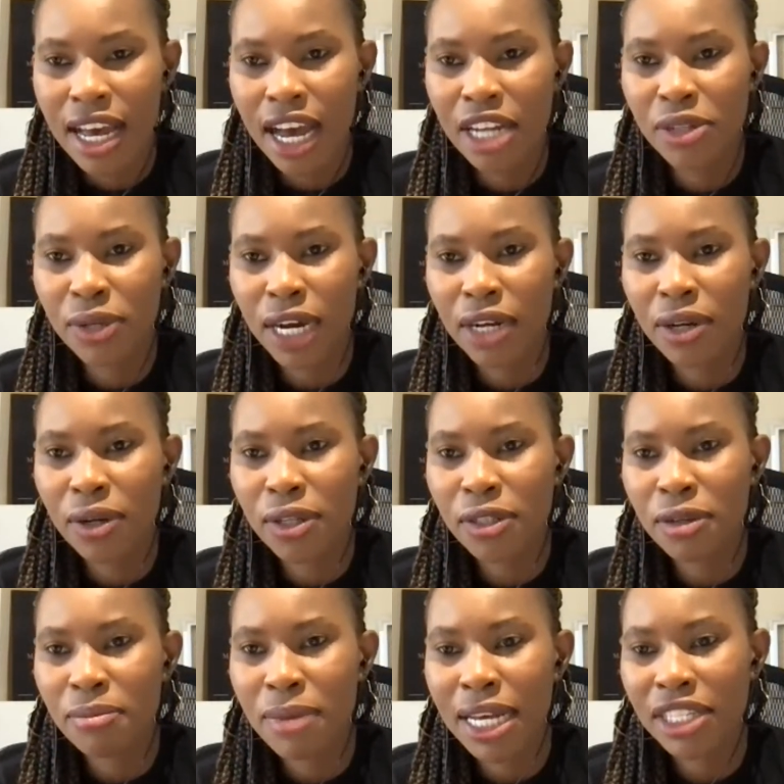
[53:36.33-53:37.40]
And you can
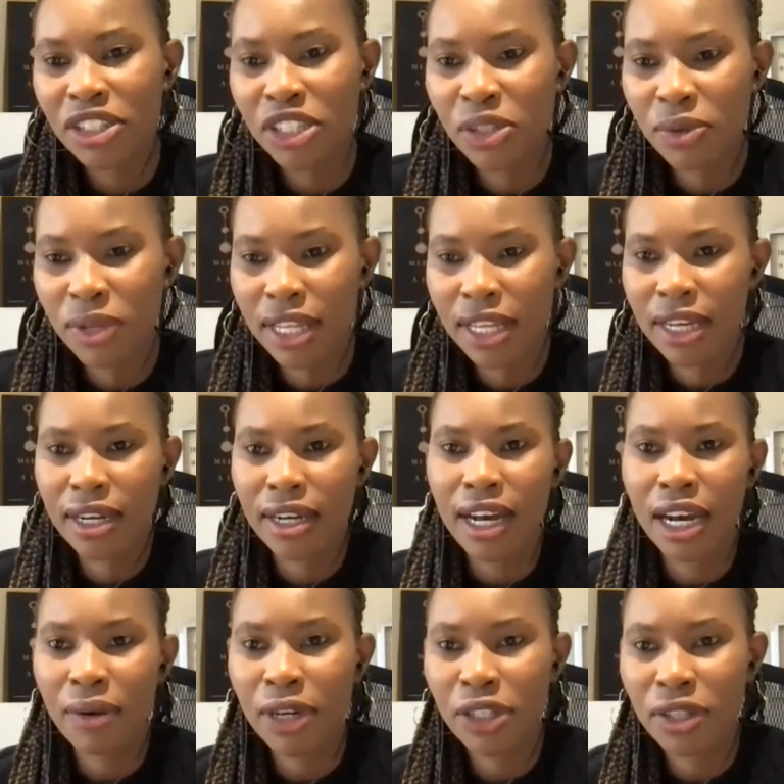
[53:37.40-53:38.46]
also merge it with
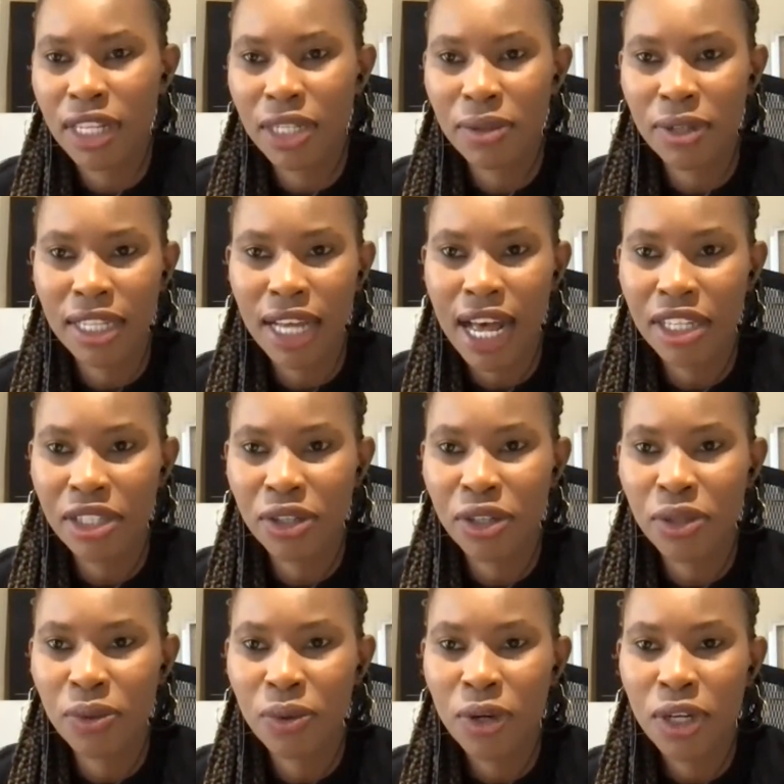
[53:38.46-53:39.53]
a question that was asked
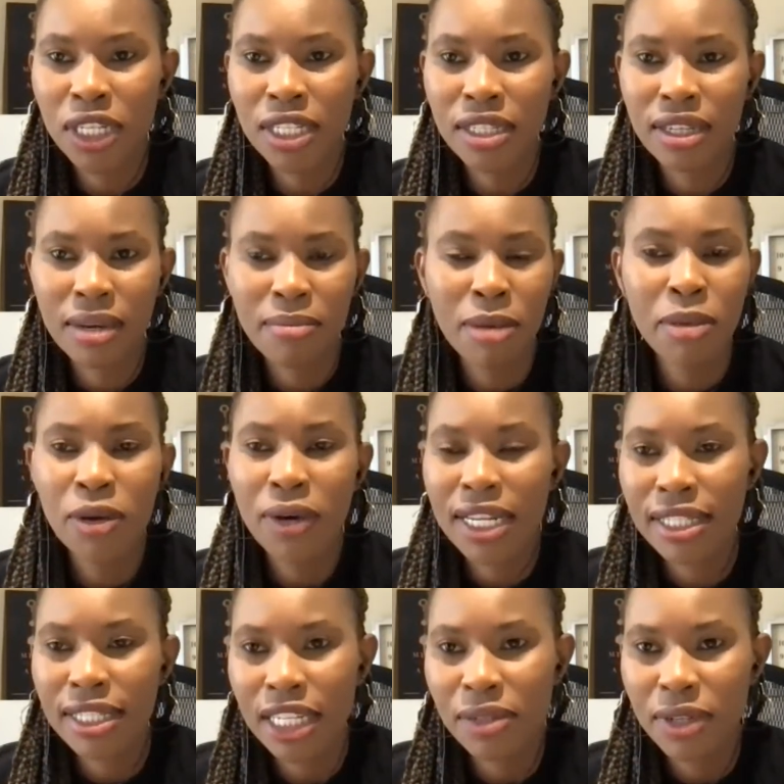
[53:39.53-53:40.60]
on maybe you
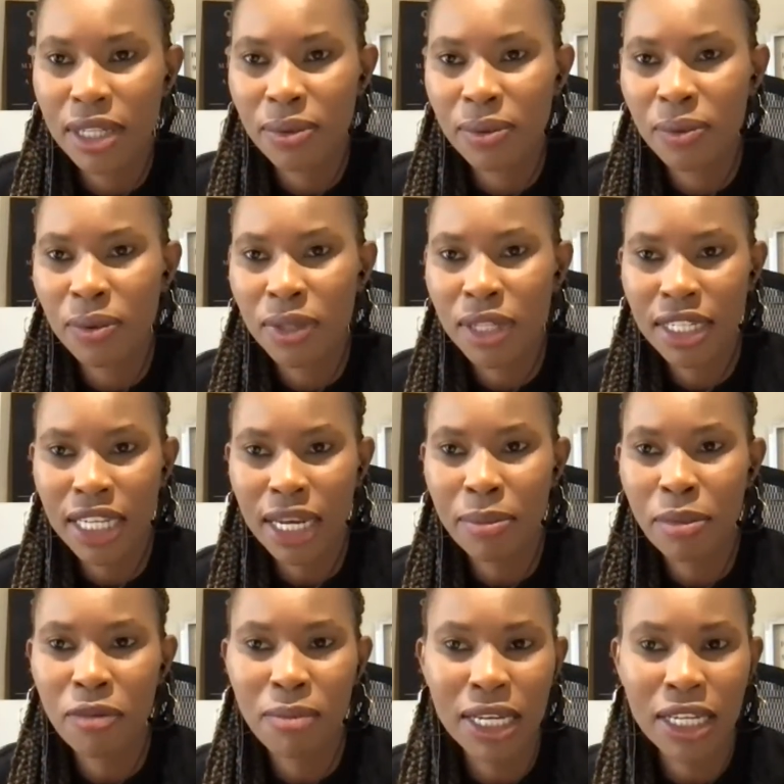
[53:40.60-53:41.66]
can start with the type
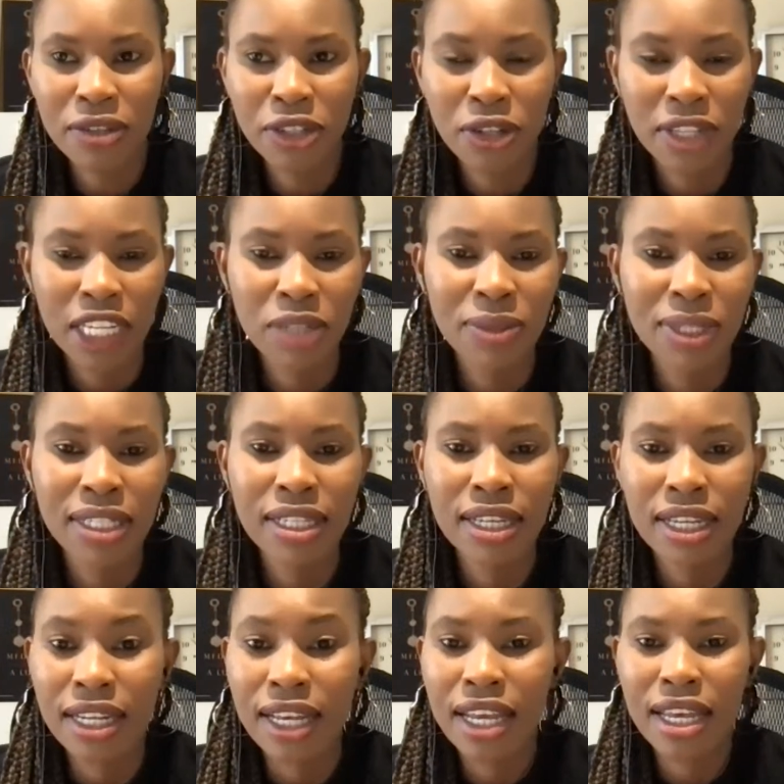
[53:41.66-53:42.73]
of malnutrition that we see
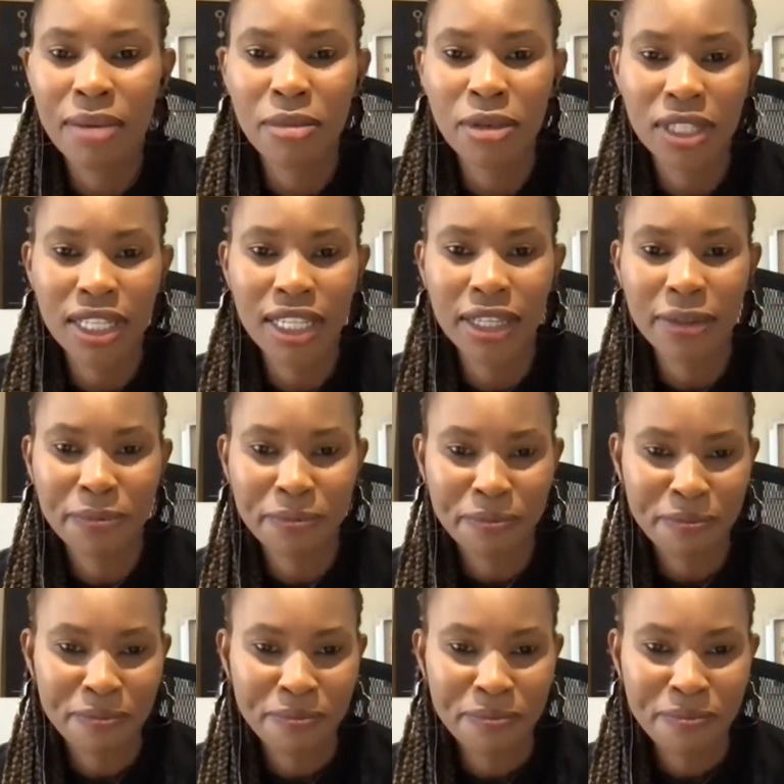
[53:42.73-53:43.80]
in Kenya mostly.
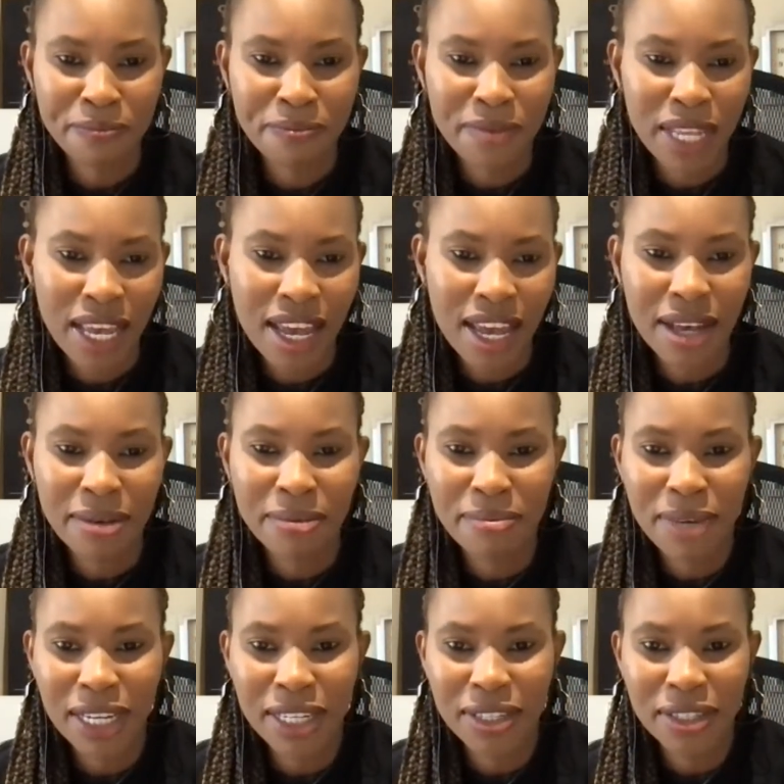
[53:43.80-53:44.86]
Yeah,
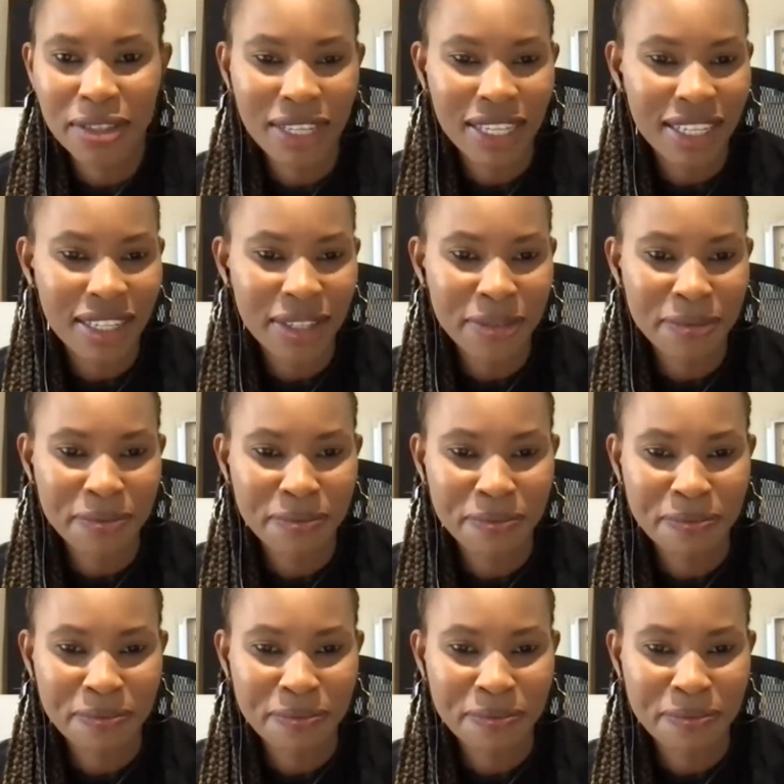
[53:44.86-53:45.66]
back to you, Wangari.